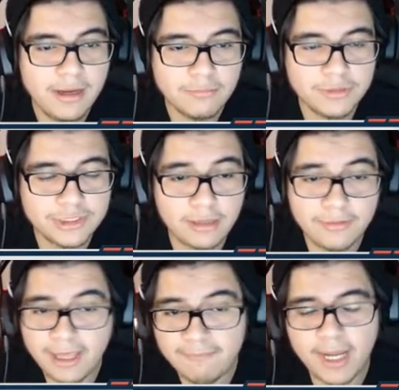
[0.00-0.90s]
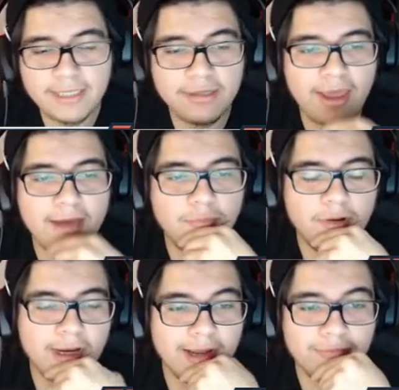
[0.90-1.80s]
which I already have binded to
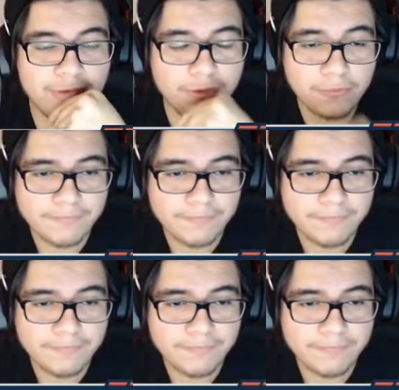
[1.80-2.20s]
F1 and F2.